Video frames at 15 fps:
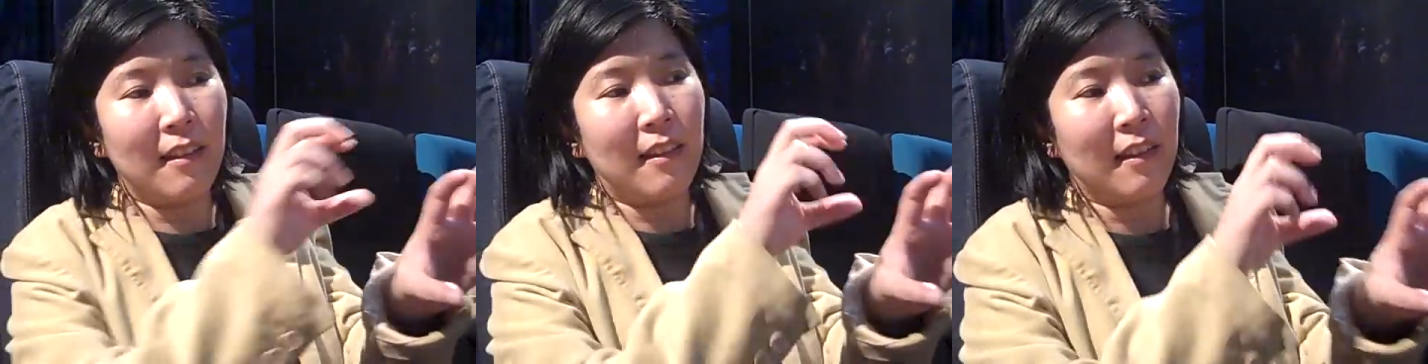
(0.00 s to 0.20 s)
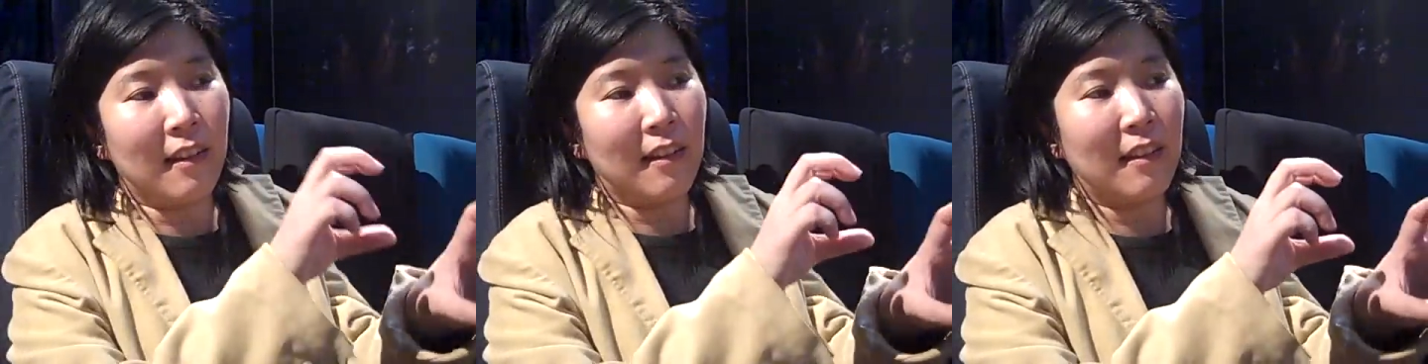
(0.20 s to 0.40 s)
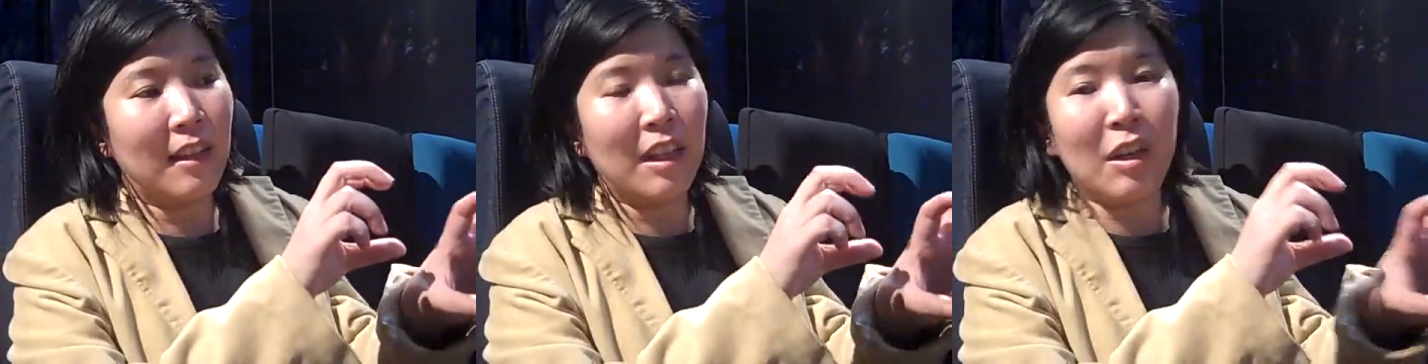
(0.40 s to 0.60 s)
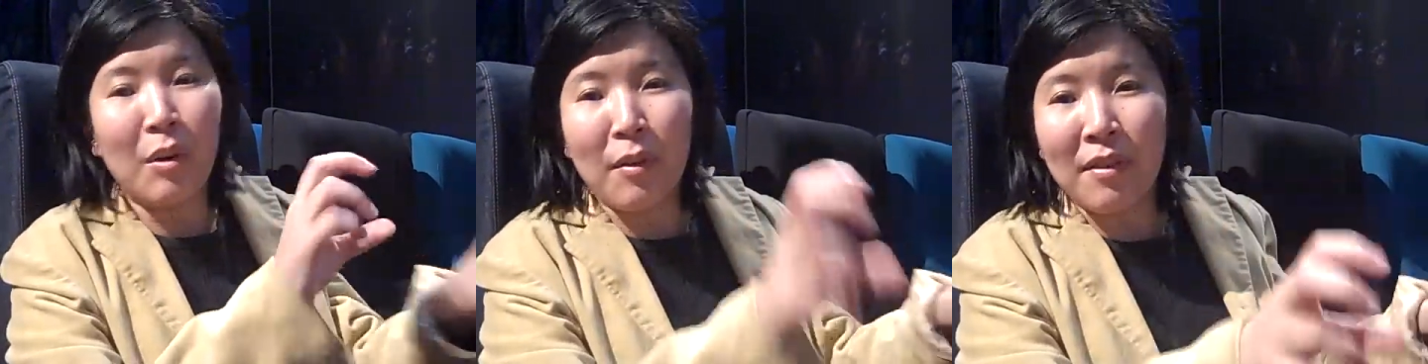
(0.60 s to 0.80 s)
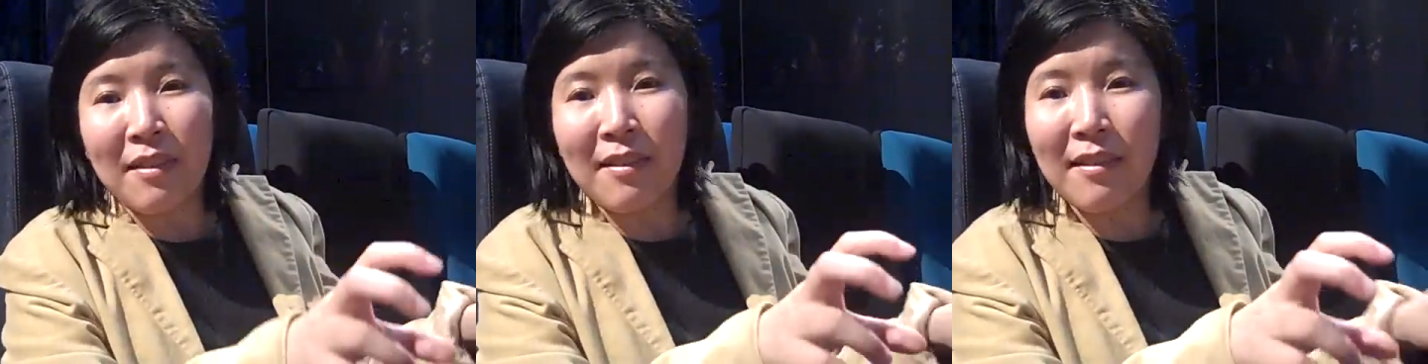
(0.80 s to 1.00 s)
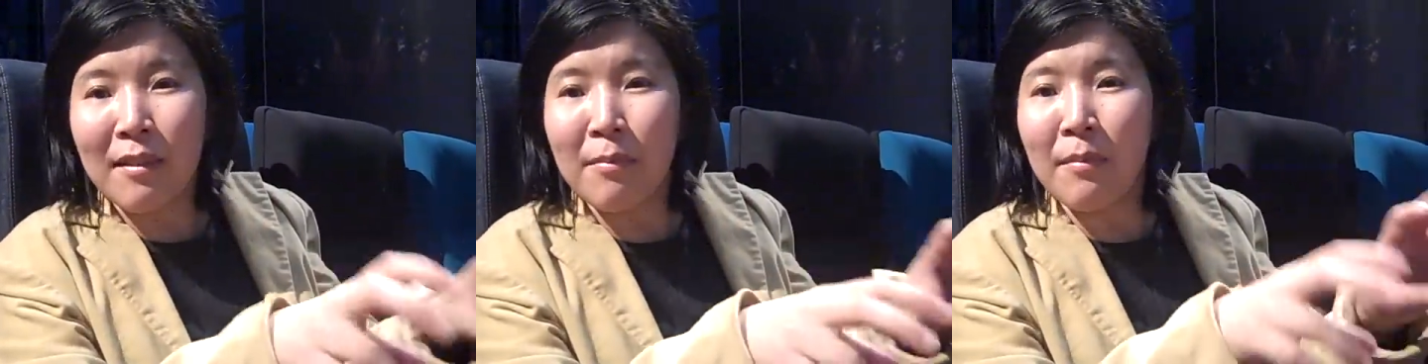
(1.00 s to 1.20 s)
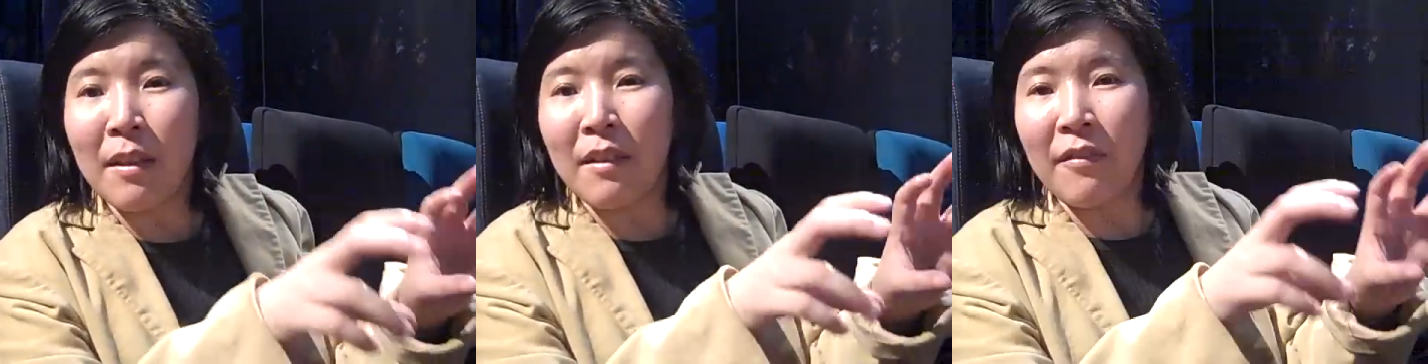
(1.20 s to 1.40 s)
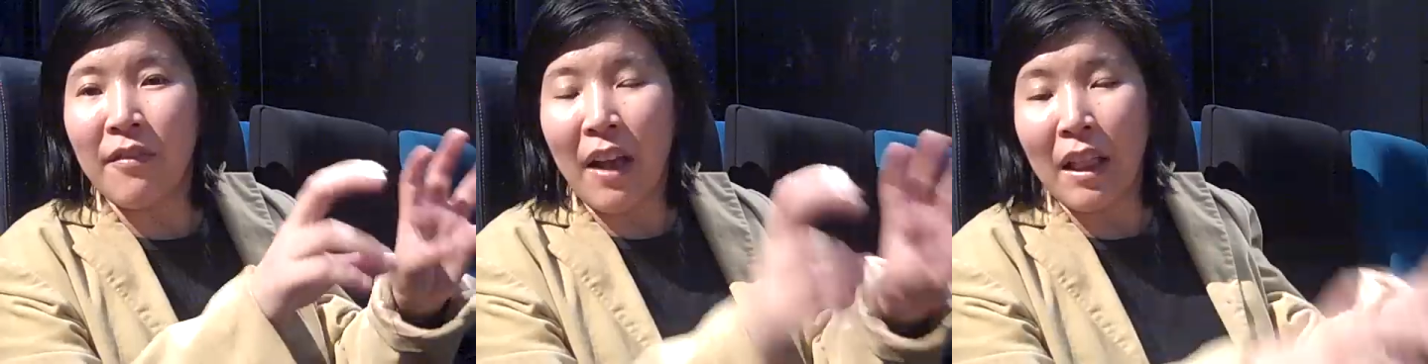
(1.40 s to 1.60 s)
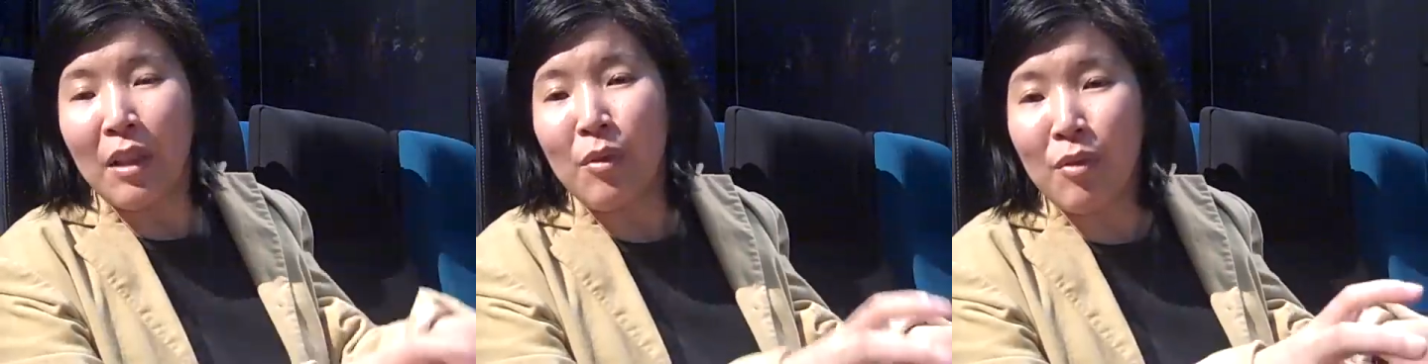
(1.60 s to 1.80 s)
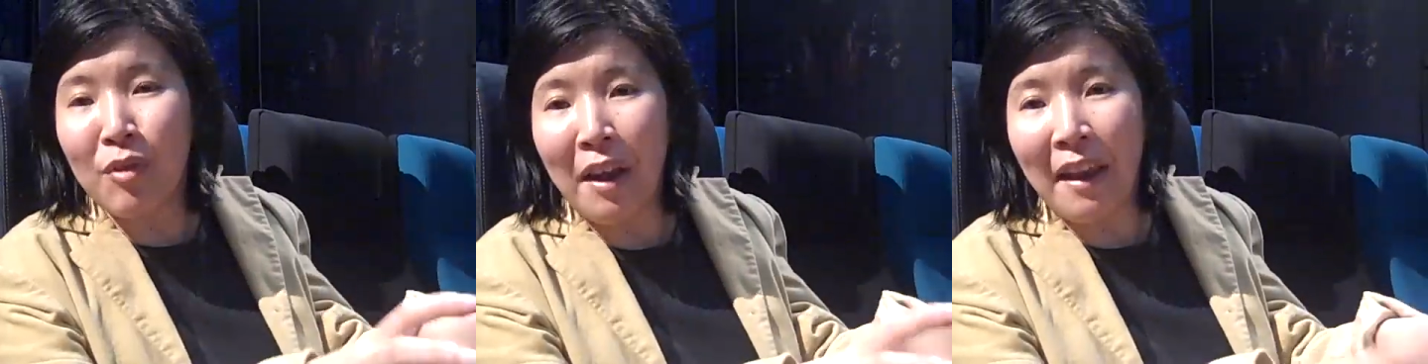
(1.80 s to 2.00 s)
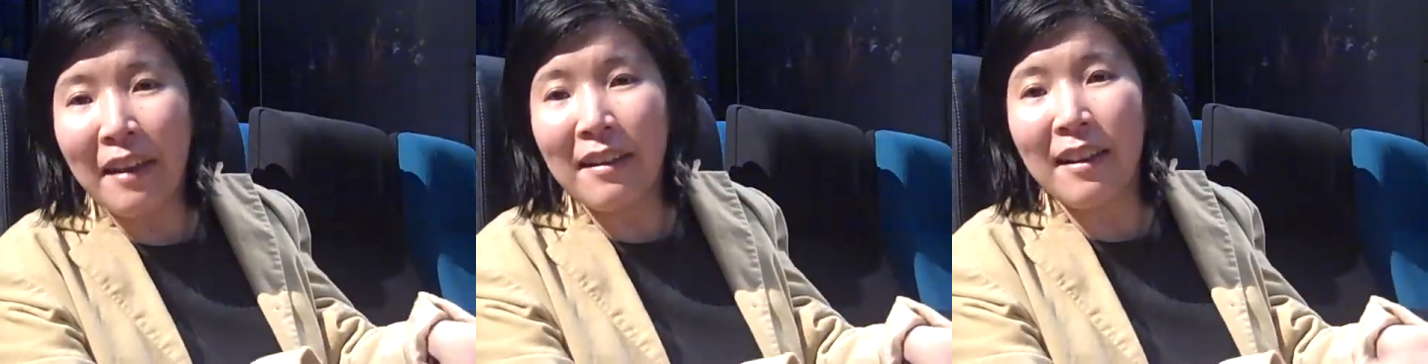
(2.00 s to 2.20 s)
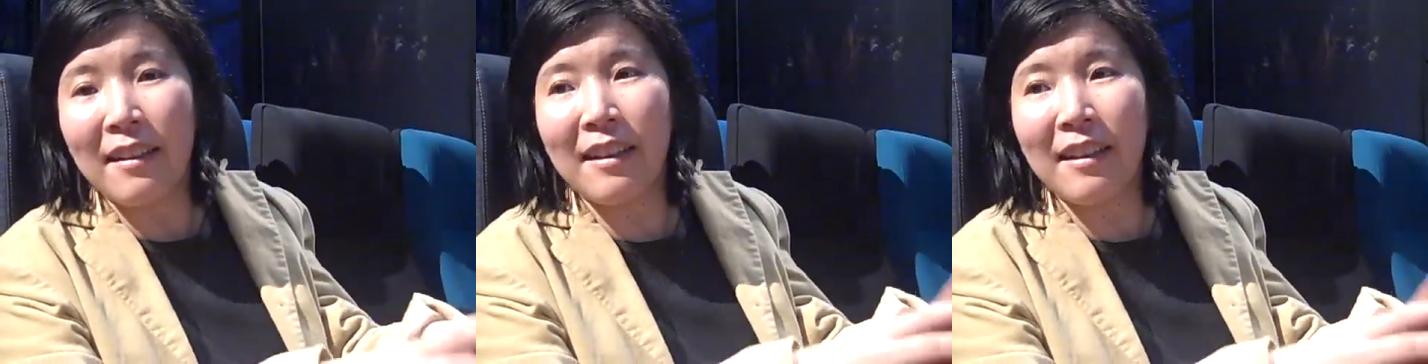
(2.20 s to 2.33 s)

ecosystem and value chain.